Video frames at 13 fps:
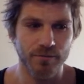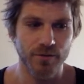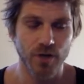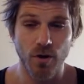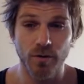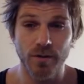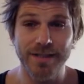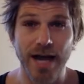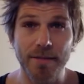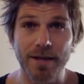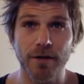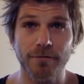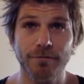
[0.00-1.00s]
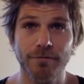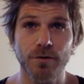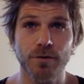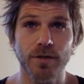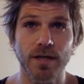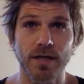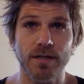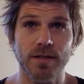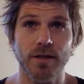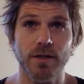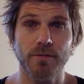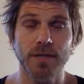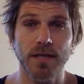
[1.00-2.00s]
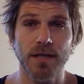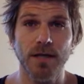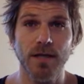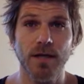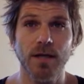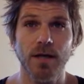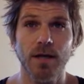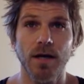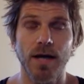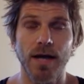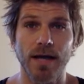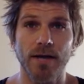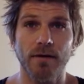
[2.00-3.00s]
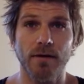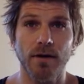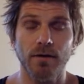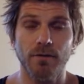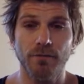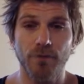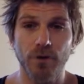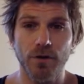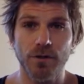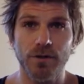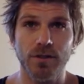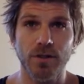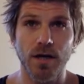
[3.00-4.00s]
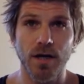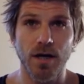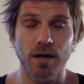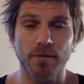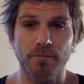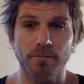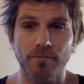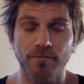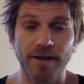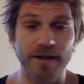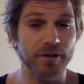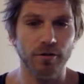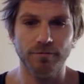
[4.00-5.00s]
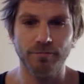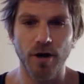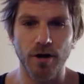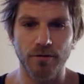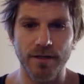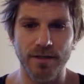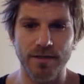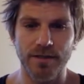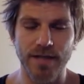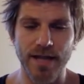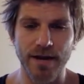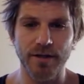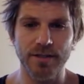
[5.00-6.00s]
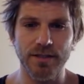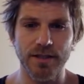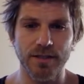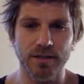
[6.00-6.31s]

So timing of food is going to be a first vector of progress, guaranteed.